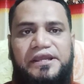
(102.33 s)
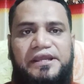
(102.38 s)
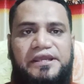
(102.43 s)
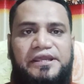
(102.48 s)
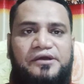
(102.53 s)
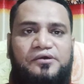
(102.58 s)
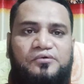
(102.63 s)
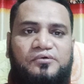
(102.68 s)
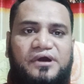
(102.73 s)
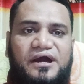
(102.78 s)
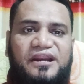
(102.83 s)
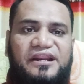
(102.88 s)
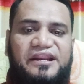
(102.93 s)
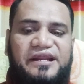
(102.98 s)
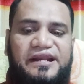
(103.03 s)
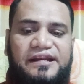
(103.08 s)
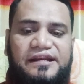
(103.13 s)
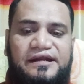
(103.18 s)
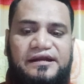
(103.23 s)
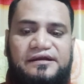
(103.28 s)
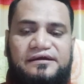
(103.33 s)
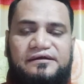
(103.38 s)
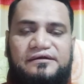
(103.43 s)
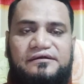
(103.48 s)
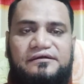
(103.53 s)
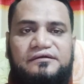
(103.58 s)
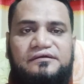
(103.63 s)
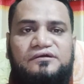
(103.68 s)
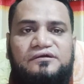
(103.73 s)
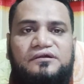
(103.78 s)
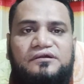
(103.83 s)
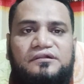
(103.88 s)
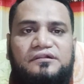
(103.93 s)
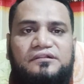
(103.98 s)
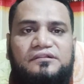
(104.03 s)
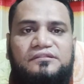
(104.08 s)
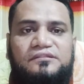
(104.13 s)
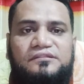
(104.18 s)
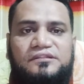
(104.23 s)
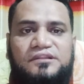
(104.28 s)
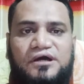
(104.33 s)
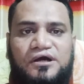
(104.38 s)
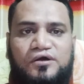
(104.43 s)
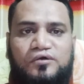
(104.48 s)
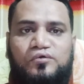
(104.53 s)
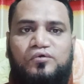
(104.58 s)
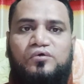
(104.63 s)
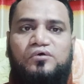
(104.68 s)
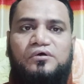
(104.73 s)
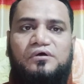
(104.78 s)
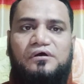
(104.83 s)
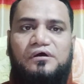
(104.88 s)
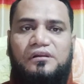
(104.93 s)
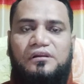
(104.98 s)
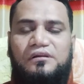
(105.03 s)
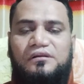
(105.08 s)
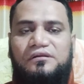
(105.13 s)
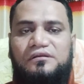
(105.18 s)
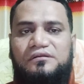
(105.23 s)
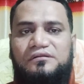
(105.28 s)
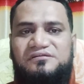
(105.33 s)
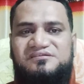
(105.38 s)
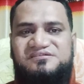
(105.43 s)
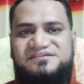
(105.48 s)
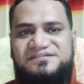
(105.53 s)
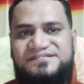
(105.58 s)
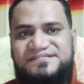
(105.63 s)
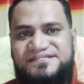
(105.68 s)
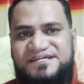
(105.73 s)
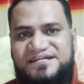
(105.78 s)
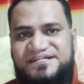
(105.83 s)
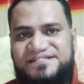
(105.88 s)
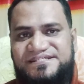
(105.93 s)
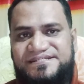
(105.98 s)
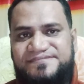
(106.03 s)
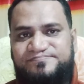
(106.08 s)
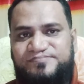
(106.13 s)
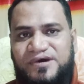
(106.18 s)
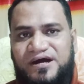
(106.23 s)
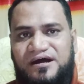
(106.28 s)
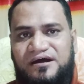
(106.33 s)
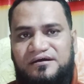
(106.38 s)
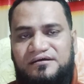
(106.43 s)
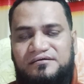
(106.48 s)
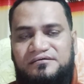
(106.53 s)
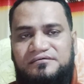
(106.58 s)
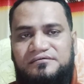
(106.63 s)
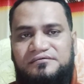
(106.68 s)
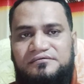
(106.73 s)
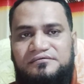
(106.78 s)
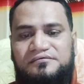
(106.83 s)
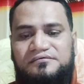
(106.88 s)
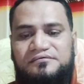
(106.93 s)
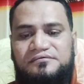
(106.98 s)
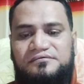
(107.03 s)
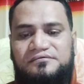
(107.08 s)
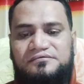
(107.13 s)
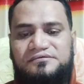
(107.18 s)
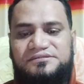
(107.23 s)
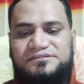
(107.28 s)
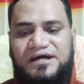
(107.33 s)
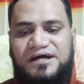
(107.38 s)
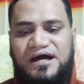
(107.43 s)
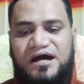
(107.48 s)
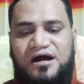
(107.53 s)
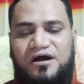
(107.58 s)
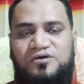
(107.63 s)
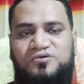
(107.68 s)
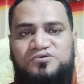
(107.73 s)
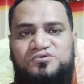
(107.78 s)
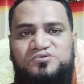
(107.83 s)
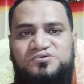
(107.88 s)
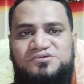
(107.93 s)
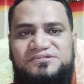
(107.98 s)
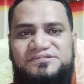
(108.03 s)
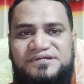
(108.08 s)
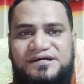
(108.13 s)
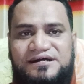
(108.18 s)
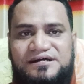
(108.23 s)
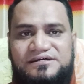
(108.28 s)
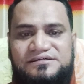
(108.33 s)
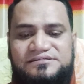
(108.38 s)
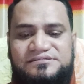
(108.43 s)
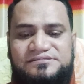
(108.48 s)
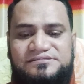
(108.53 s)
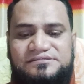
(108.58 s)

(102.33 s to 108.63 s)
You can need it, the Google search bar, the how to search,